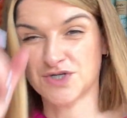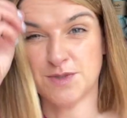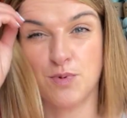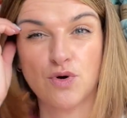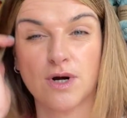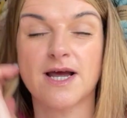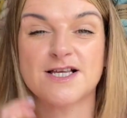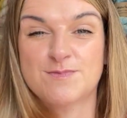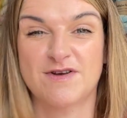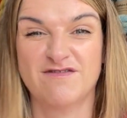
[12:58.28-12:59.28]
support
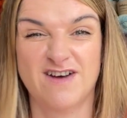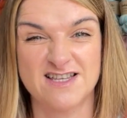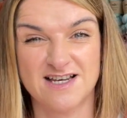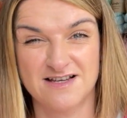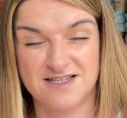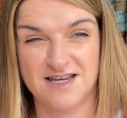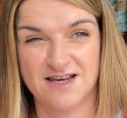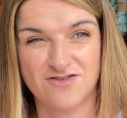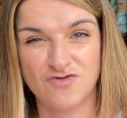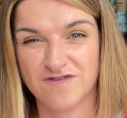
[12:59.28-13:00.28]
has been
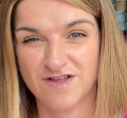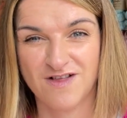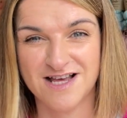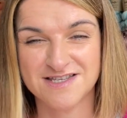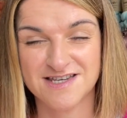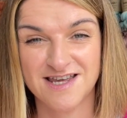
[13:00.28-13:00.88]
fantastic over the last